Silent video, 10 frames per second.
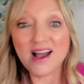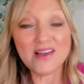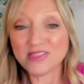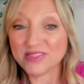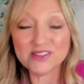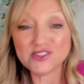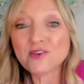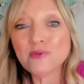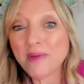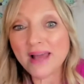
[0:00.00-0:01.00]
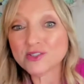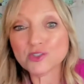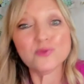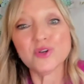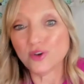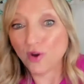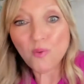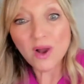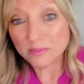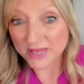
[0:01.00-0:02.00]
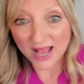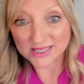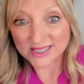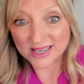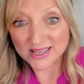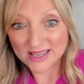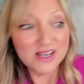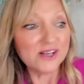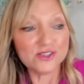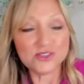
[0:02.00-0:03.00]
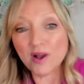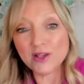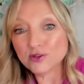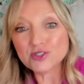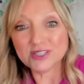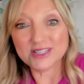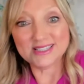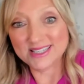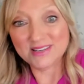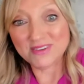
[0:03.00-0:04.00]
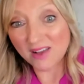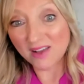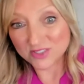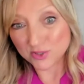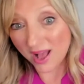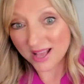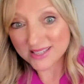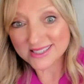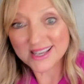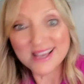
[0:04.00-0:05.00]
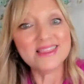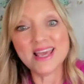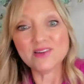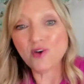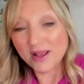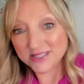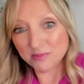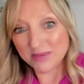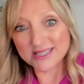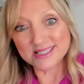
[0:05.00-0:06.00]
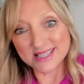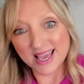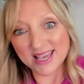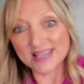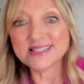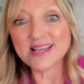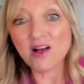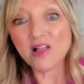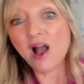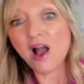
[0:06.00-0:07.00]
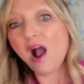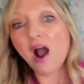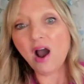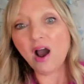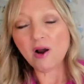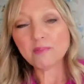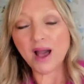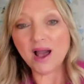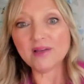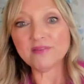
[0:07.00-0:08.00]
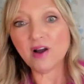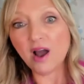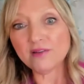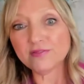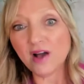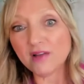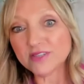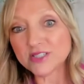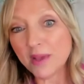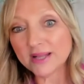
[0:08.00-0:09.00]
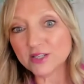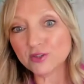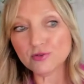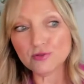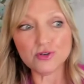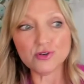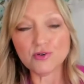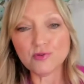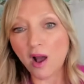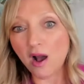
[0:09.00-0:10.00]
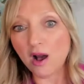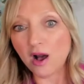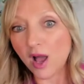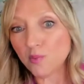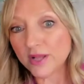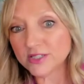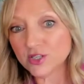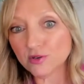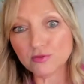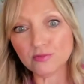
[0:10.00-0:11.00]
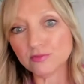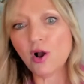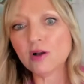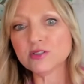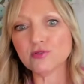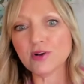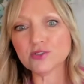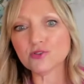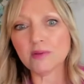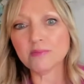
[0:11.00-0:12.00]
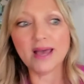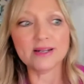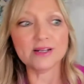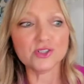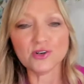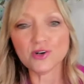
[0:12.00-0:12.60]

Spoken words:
the general manager would know I'd be asking, so I usually didn't even have to ask. They'd write to me and say, Adele, I've inspected the room. I went to talked to the restaurant manager.